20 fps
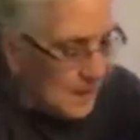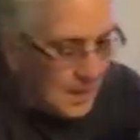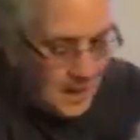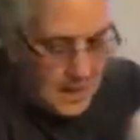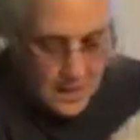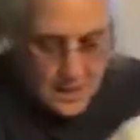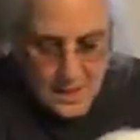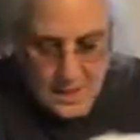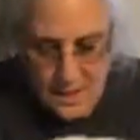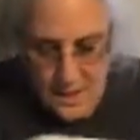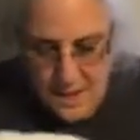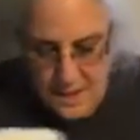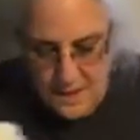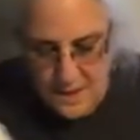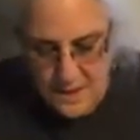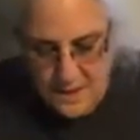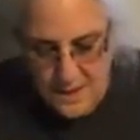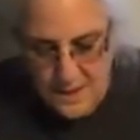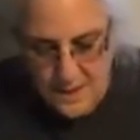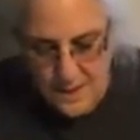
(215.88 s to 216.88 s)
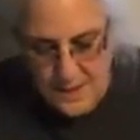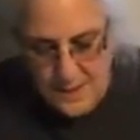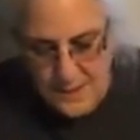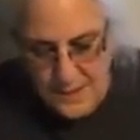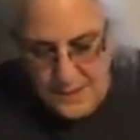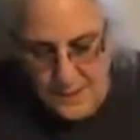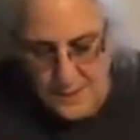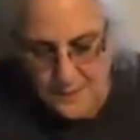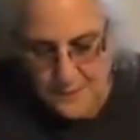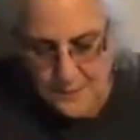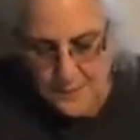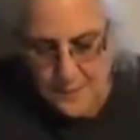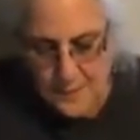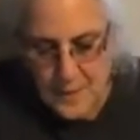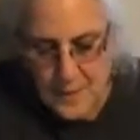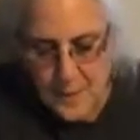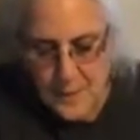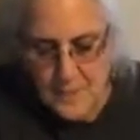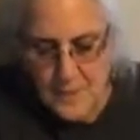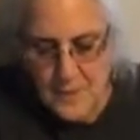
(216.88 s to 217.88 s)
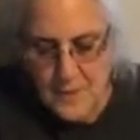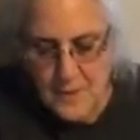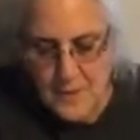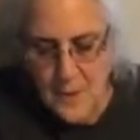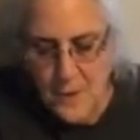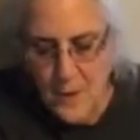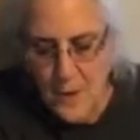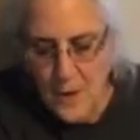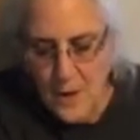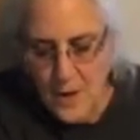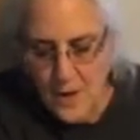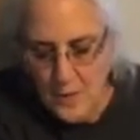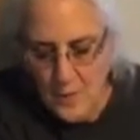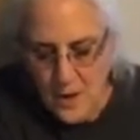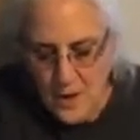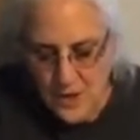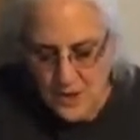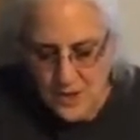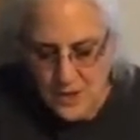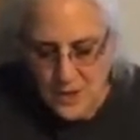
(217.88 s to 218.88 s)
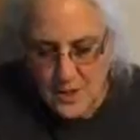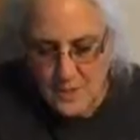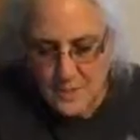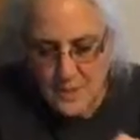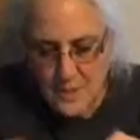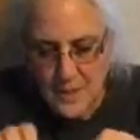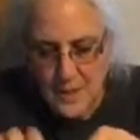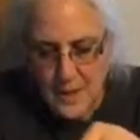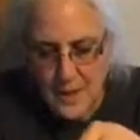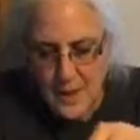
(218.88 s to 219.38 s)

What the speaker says: in these before I wash them.